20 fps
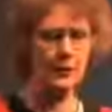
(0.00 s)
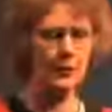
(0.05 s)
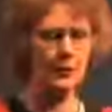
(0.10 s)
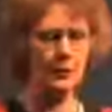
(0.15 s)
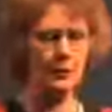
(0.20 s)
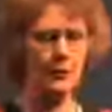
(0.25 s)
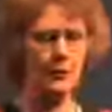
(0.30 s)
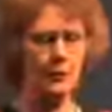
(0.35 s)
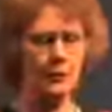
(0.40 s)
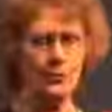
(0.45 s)

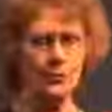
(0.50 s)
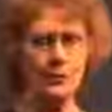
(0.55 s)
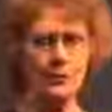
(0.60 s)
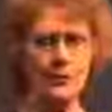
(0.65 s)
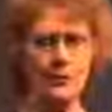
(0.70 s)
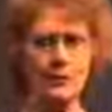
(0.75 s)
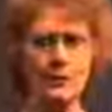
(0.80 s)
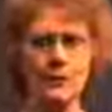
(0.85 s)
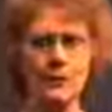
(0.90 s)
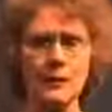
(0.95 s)
salt on those
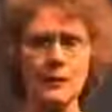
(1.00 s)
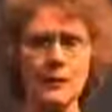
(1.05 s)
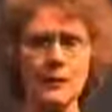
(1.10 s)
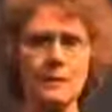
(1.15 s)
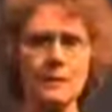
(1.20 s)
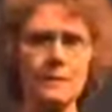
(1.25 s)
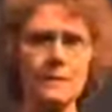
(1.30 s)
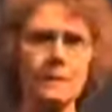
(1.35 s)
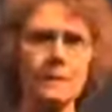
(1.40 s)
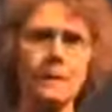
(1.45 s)
things.
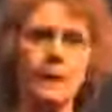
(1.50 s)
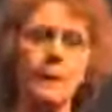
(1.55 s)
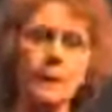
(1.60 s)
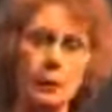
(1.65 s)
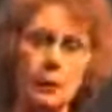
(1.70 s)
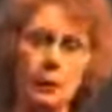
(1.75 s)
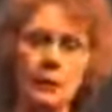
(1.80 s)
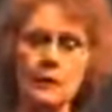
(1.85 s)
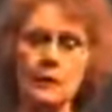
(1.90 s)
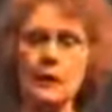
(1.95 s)

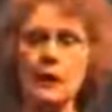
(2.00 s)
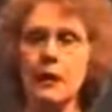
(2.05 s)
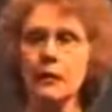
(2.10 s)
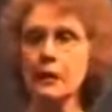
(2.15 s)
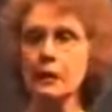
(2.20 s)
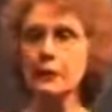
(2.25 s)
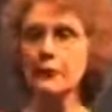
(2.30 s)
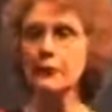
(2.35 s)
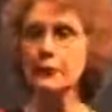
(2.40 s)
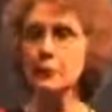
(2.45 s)
We're going to
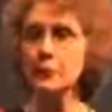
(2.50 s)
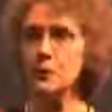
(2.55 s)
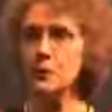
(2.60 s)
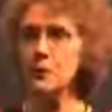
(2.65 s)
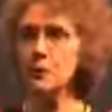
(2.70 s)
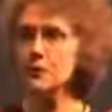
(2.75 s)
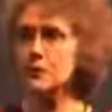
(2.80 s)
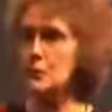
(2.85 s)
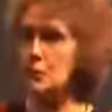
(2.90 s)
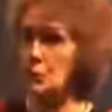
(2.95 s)
tell you in a few
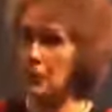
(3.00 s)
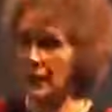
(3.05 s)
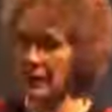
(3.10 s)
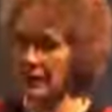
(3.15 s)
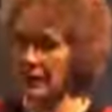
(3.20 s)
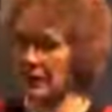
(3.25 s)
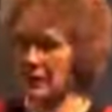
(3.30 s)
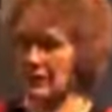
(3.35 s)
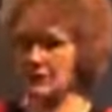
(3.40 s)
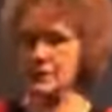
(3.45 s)
minutes the
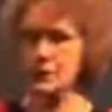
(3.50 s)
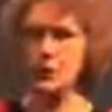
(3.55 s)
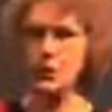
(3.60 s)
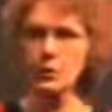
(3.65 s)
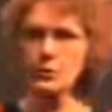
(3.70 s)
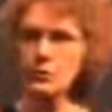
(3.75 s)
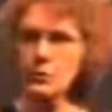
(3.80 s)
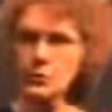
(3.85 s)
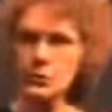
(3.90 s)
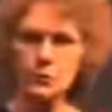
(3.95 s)
right kind of
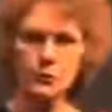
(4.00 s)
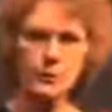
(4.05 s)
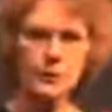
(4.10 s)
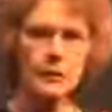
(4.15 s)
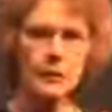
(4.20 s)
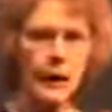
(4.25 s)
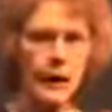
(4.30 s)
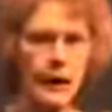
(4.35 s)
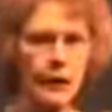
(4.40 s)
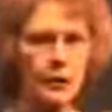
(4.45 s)
salt to
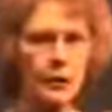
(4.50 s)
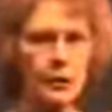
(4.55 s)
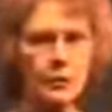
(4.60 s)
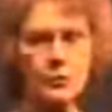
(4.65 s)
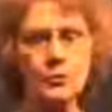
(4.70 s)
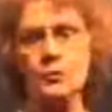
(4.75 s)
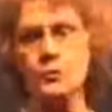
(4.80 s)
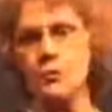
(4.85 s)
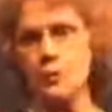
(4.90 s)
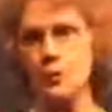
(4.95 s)
use and how to
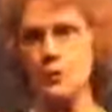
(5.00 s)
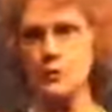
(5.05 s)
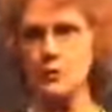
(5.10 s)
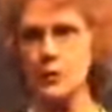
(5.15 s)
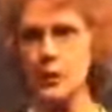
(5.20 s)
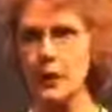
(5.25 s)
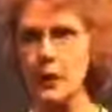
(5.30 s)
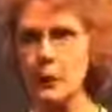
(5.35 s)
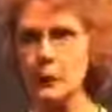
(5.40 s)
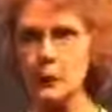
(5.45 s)
use
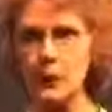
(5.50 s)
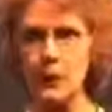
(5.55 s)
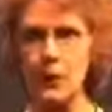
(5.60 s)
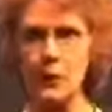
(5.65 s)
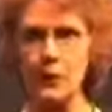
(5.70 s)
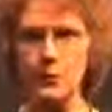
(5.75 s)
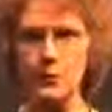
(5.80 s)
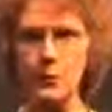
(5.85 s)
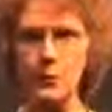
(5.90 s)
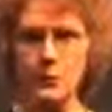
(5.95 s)
salt to help your
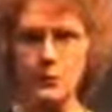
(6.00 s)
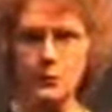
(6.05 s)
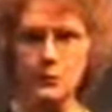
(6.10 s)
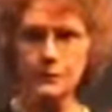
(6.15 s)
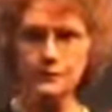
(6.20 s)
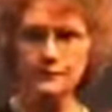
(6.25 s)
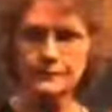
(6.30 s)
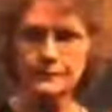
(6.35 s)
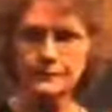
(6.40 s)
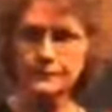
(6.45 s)

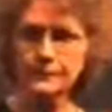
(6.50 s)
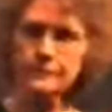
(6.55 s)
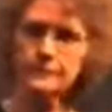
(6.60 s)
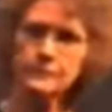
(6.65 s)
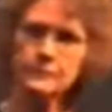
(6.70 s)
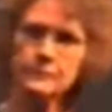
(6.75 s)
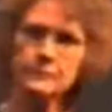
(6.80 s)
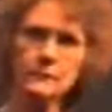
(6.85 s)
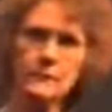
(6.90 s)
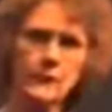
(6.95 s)
hydration.
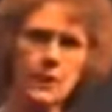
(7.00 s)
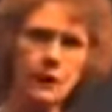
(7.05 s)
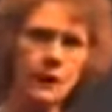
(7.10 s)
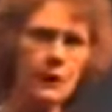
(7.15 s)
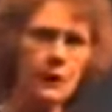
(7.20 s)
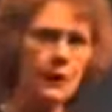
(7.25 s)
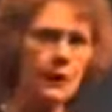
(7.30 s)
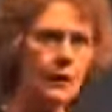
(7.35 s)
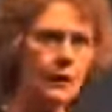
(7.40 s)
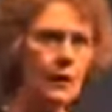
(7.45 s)

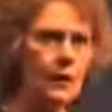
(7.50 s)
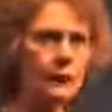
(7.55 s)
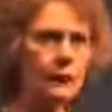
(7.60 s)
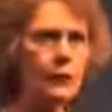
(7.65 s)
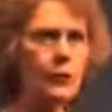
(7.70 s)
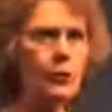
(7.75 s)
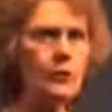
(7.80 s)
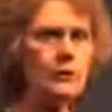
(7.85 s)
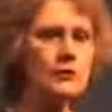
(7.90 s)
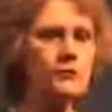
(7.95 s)

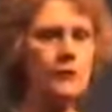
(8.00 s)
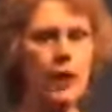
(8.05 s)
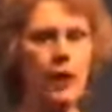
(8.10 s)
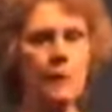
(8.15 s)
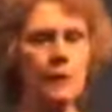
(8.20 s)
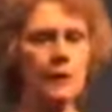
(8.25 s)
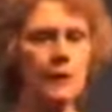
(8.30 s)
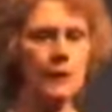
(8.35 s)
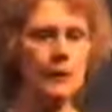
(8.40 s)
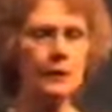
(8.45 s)
Of course,
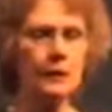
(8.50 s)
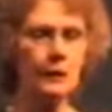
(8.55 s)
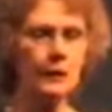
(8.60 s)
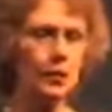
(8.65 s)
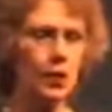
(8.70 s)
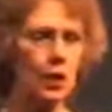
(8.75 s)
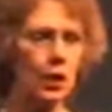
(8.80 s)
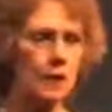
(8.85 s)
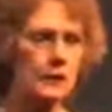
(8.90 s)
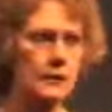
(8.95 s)
vomiting
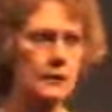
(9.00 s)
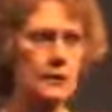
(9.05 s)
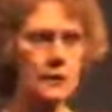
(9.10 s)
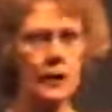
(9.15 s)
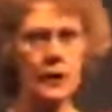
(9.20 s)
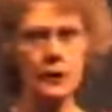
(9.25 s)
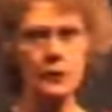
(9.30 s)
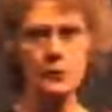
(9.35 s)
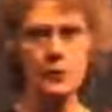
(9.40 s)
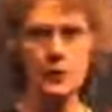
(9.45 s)
can cause
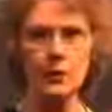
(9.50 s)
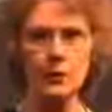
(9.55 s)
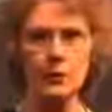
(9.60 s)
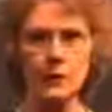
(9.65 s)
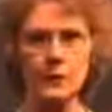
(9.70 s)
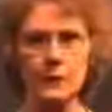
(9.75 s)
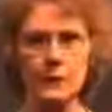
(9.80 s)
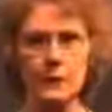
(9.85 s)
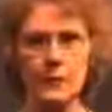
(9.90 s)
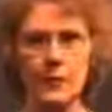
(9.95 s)

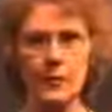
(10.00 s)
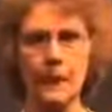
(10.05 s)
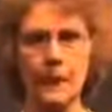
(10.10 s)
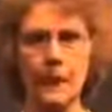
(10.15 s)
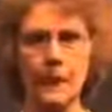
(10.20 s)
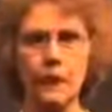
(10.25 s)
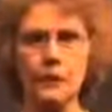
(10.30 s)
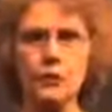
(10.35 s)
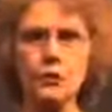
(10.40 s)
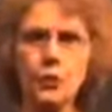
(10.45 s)
dehydration.
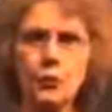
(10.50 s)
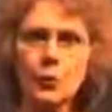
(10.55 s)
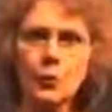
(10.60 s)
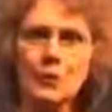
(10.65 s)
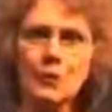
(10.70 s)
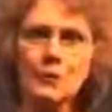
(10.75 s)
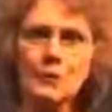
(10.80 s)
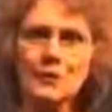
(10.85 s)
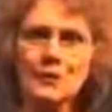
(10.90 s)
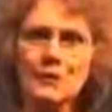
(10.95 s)
So
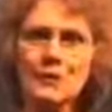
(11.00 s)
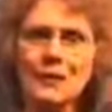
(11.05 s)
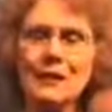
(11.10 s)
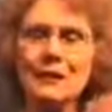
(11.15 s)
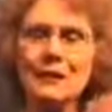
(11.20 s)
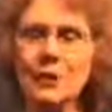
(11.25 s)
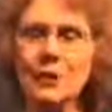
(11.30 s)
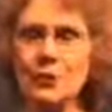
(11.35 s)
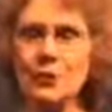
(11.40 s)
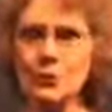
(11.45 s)
when you
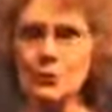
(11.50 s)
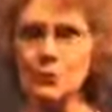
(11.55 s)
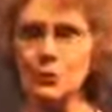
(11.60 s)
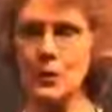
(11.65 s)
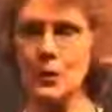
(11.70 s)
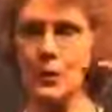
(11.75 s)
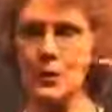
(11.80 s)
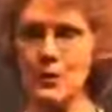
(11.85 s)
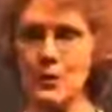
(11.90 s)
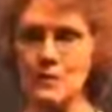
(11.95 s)
see those
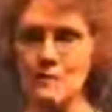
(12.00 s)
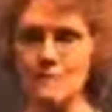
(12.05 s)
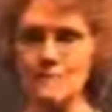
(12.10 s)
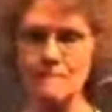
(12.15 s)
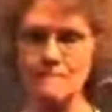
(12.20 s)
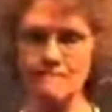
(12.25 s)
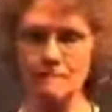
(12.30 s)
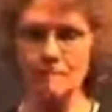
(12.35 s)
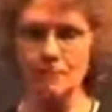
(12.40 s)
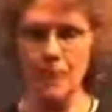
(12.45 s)

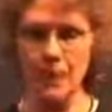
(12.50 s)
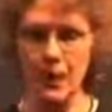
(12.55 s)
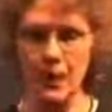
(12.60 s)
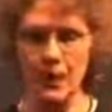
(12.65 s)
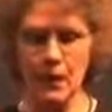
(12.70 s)
um,